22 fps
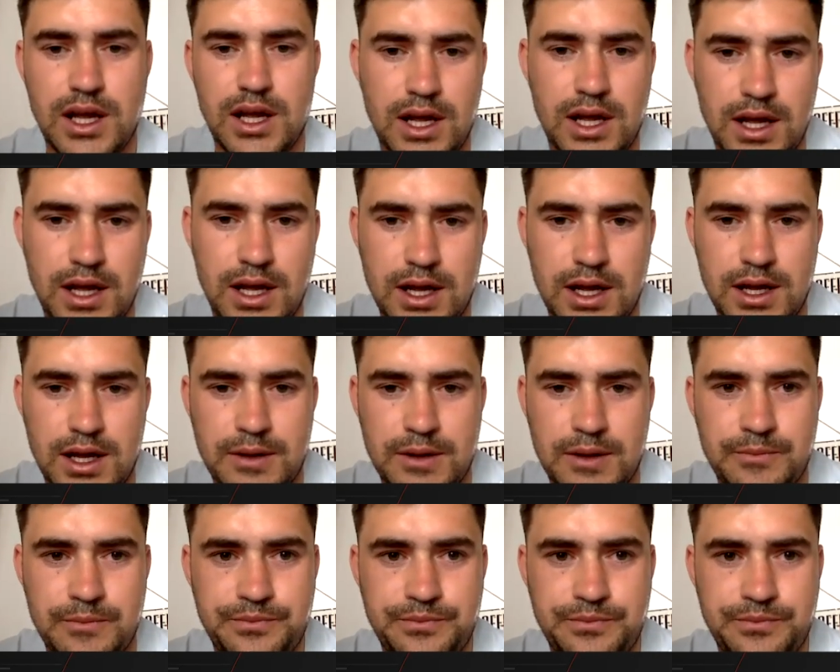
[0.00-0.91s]

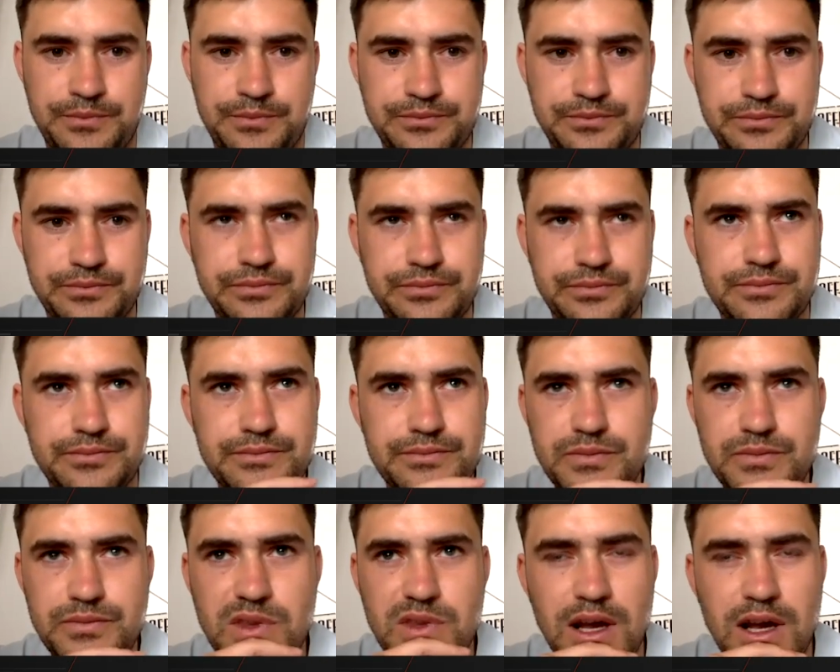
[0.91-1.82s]

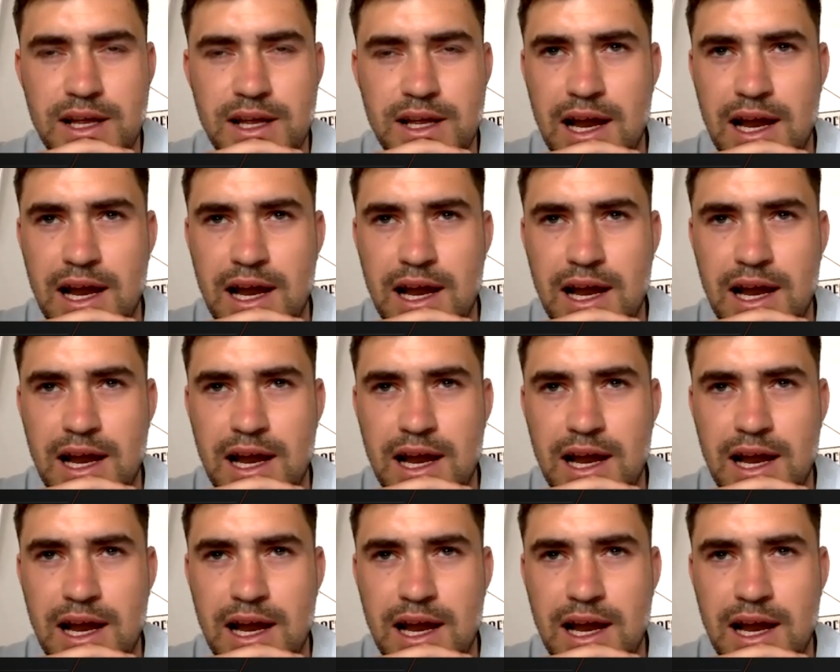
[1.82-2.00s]
I